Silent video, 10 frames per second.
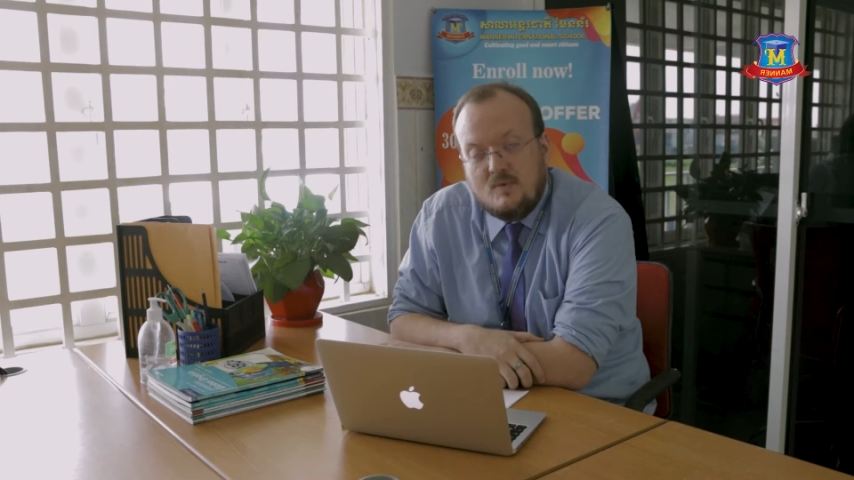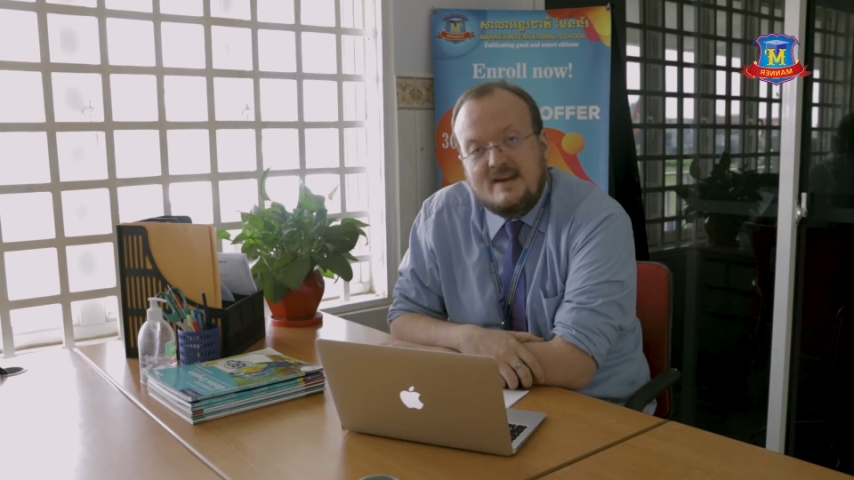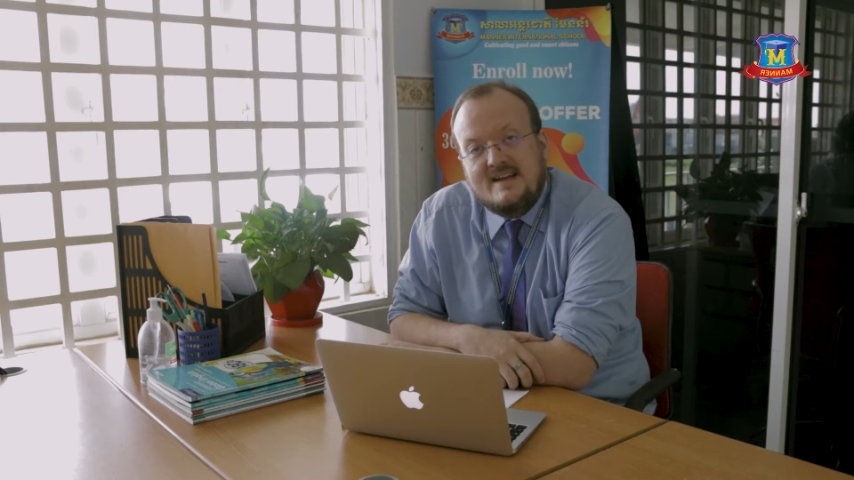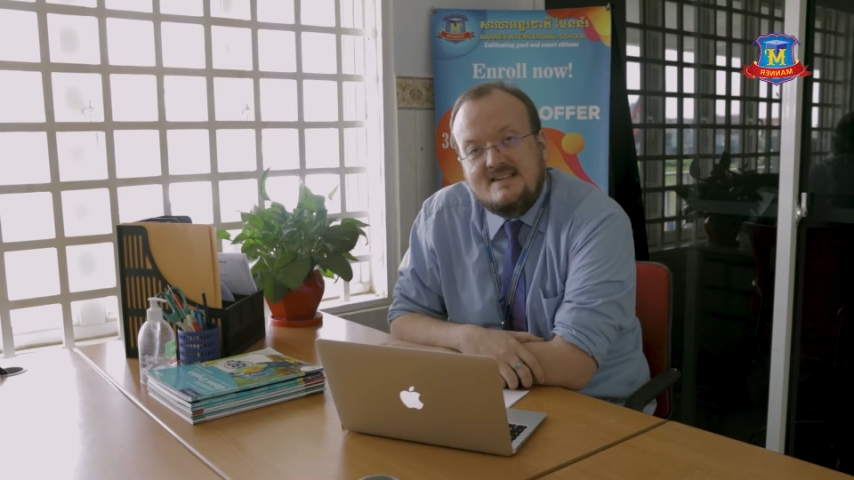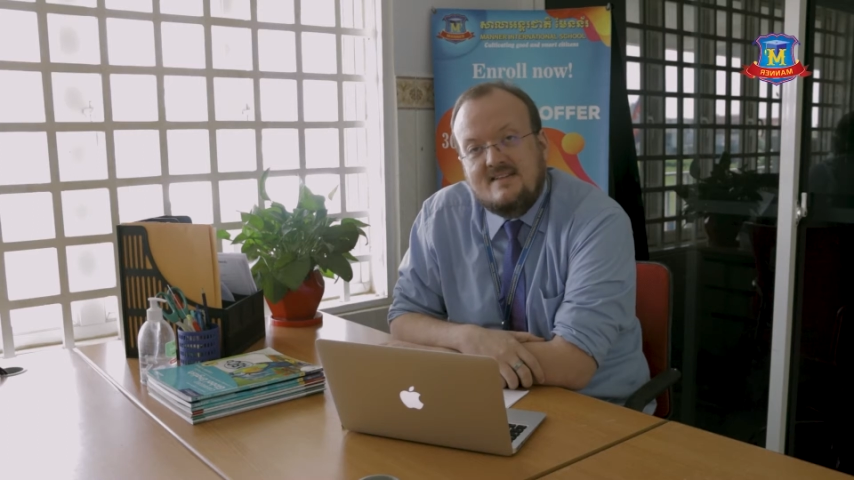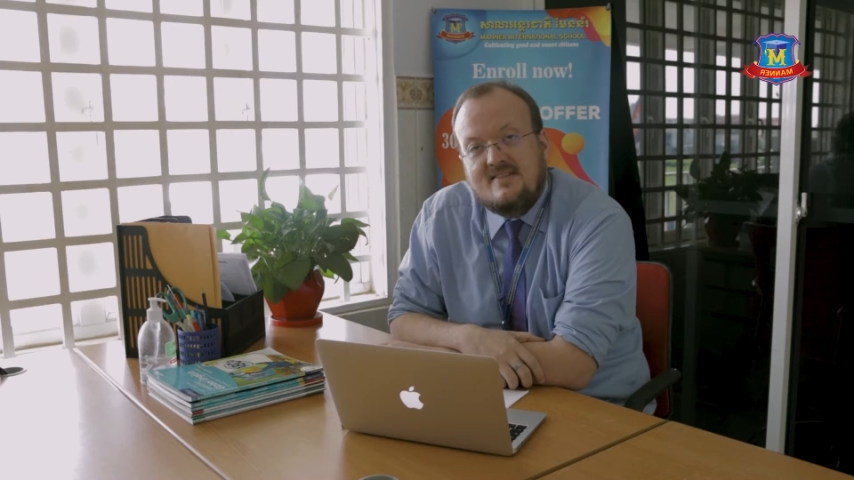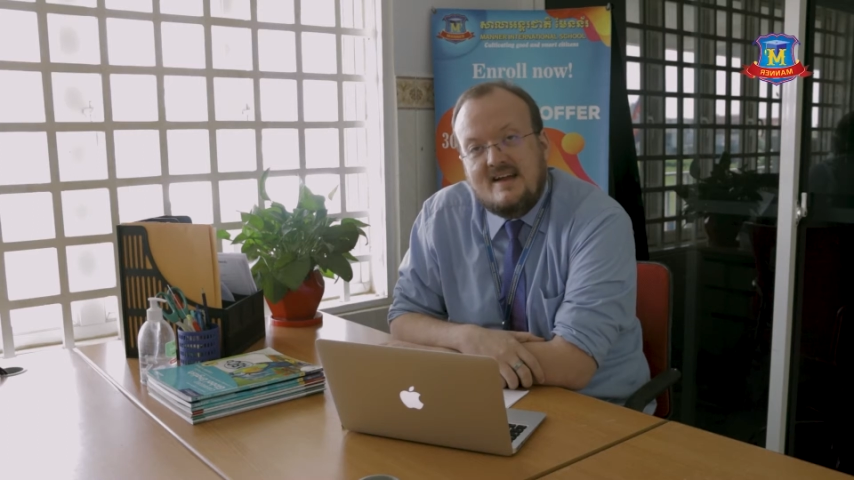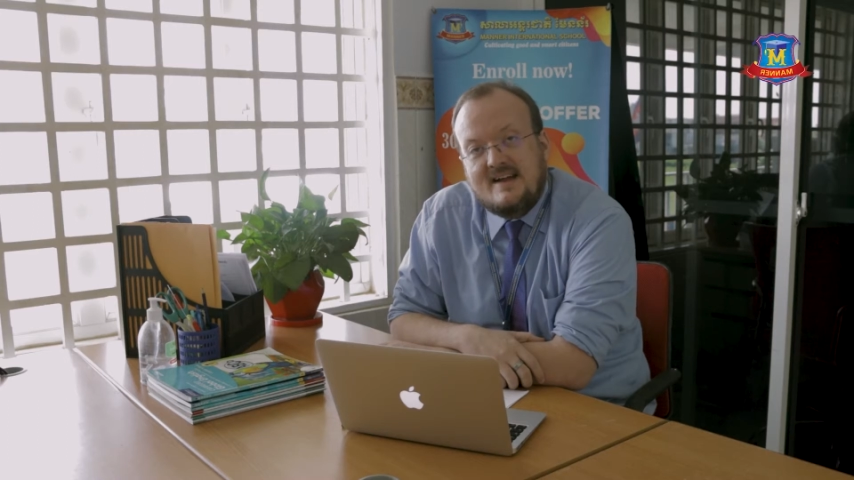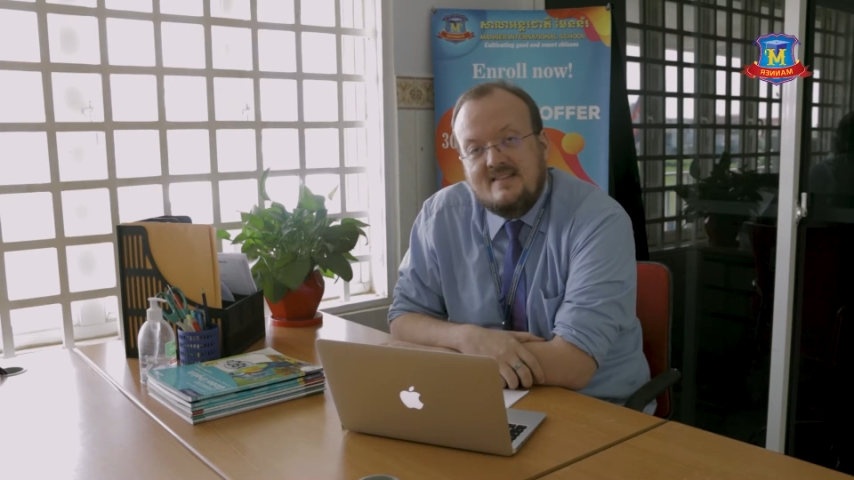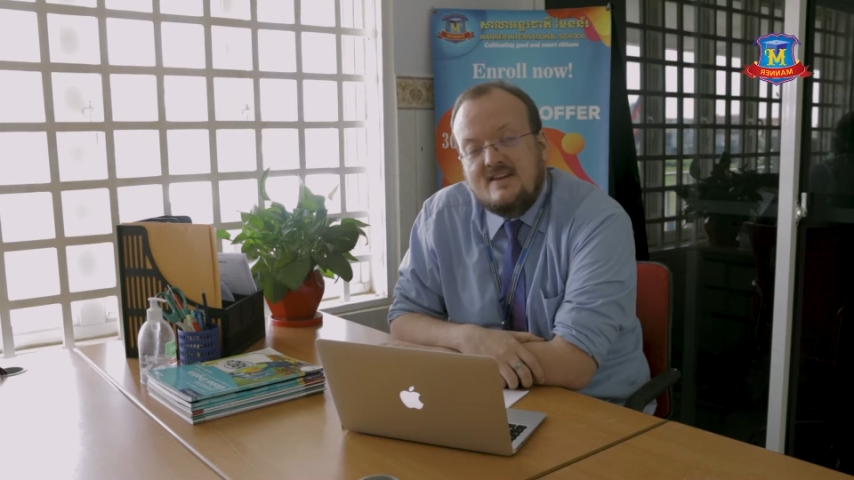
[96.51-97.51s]
We need to
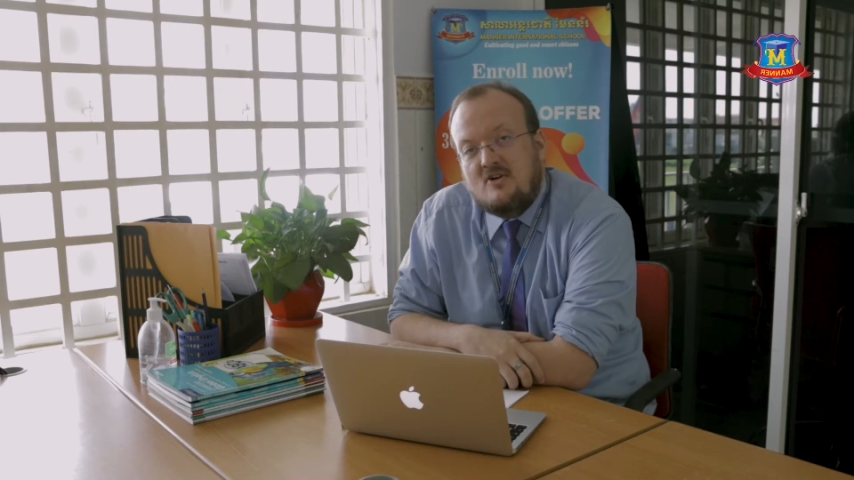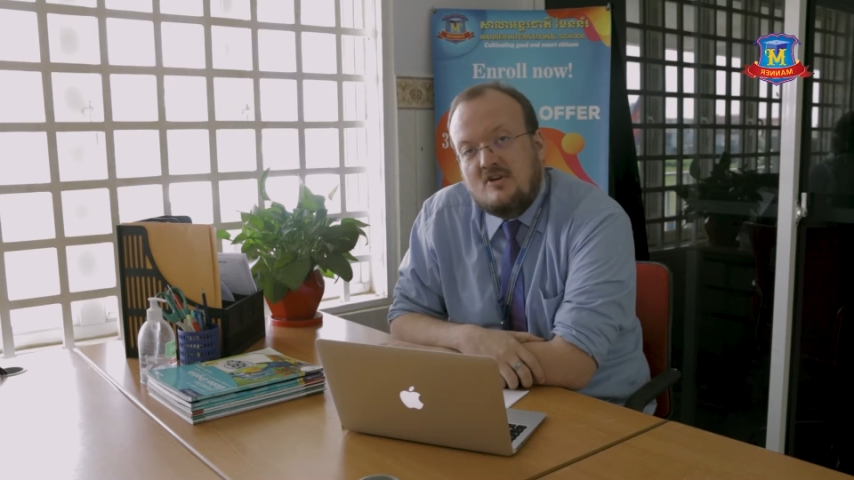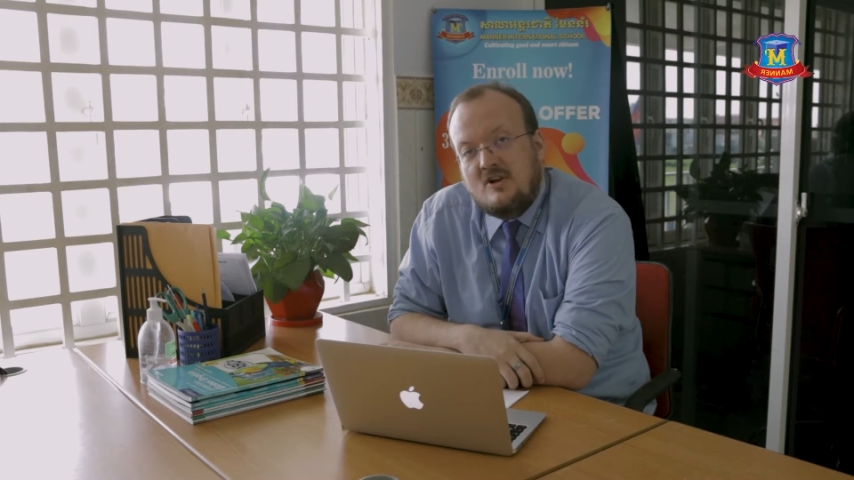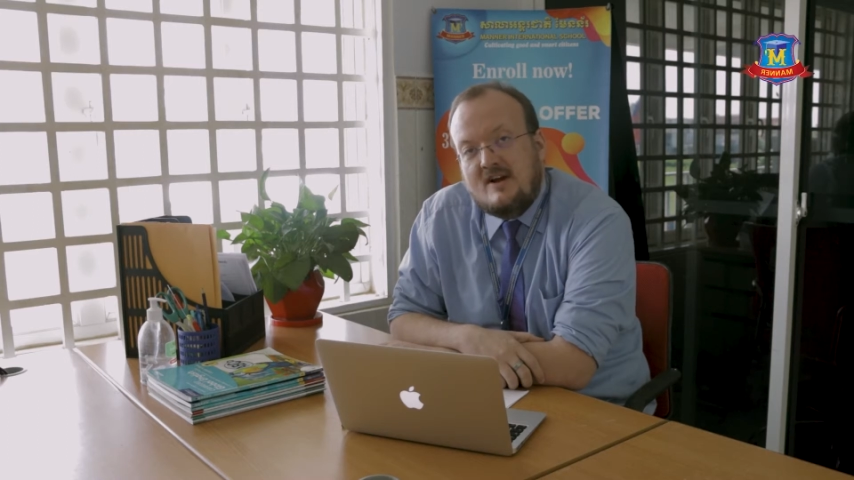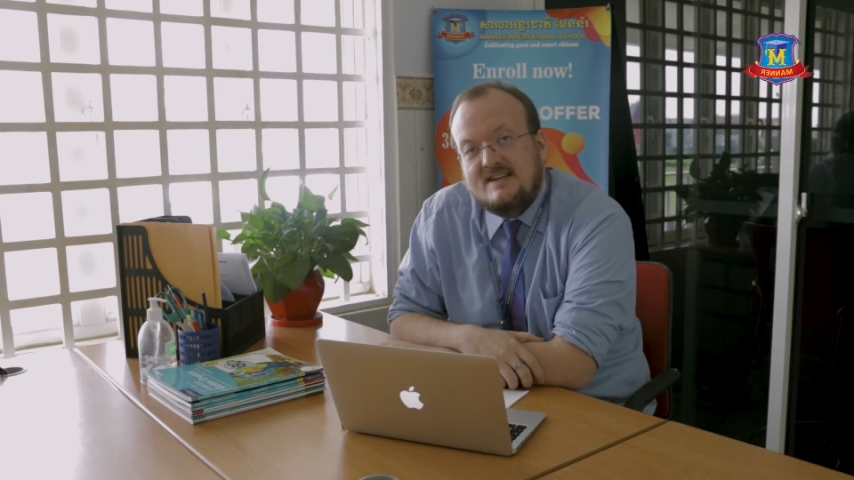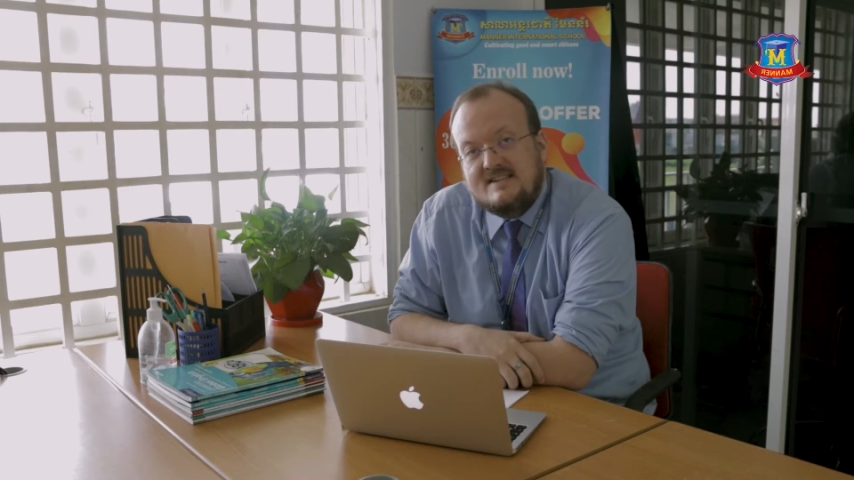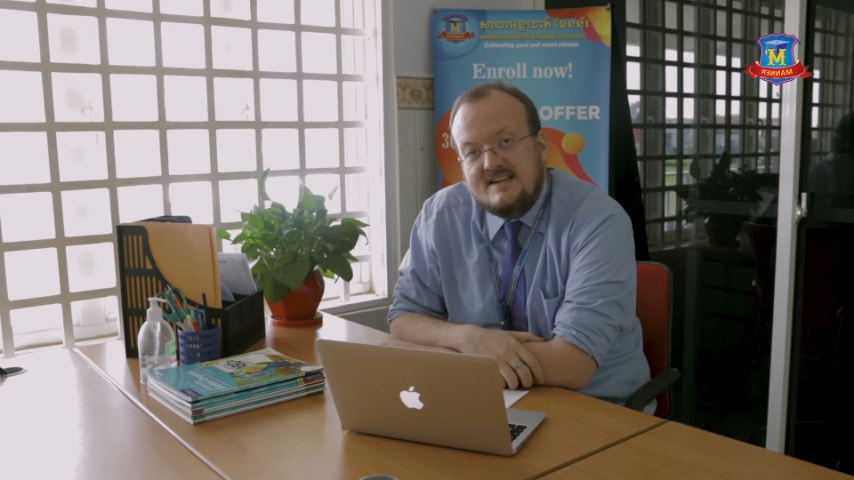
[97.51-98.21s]
thank the online